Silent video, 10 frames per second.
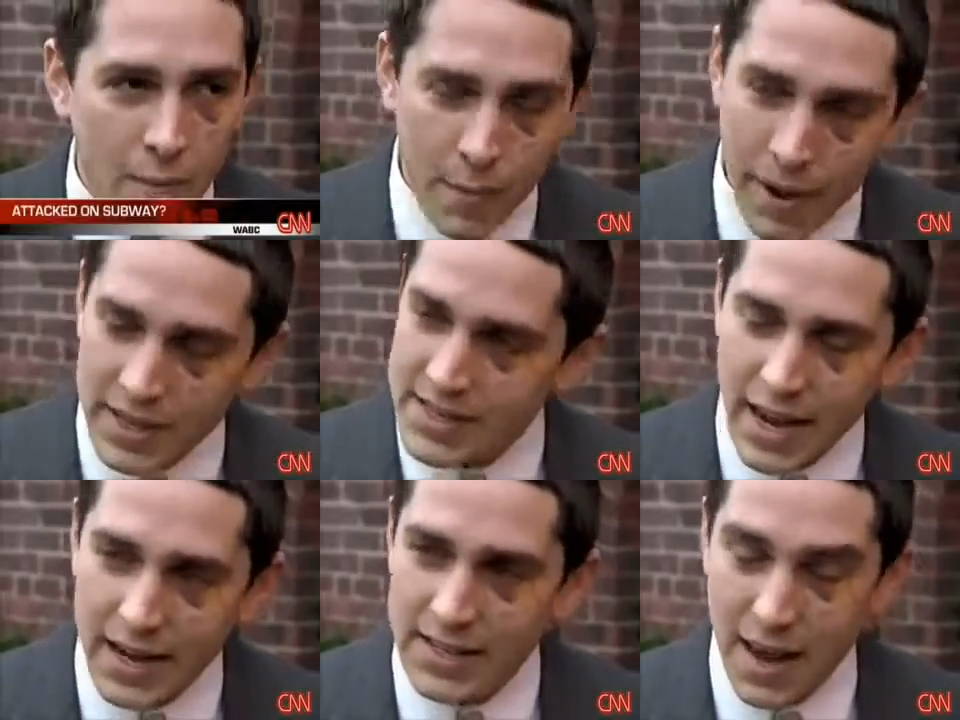But by the
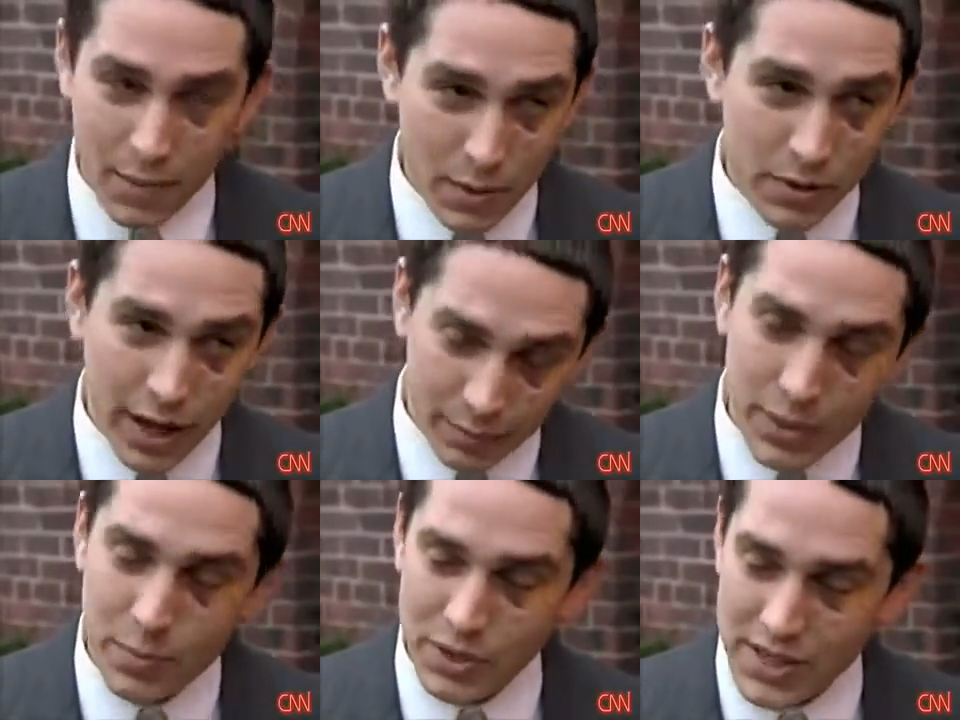second time, there were like
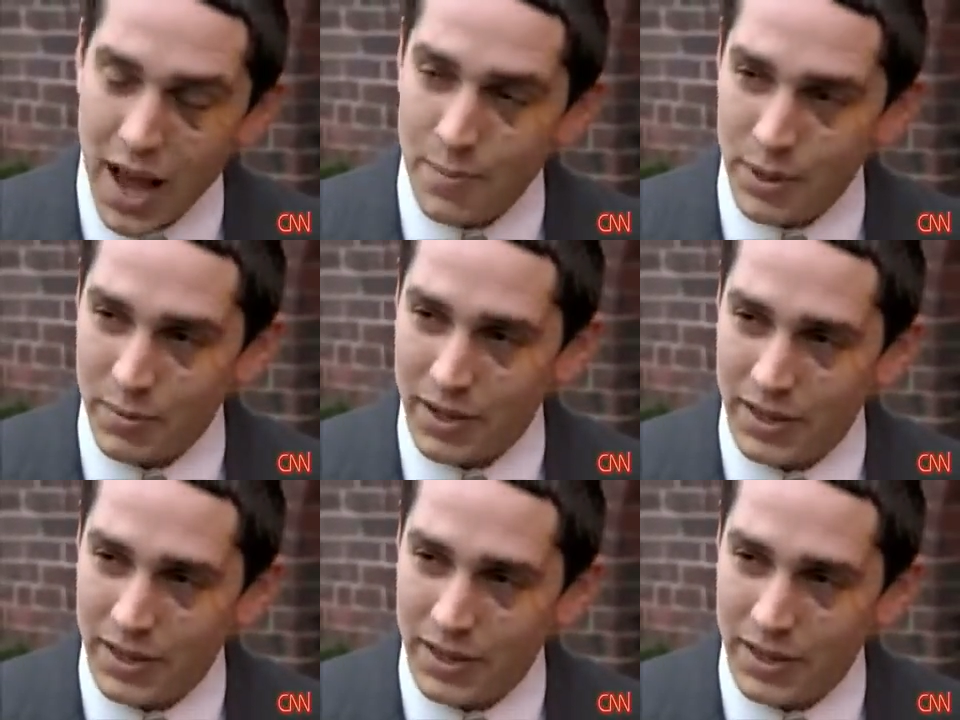people stomping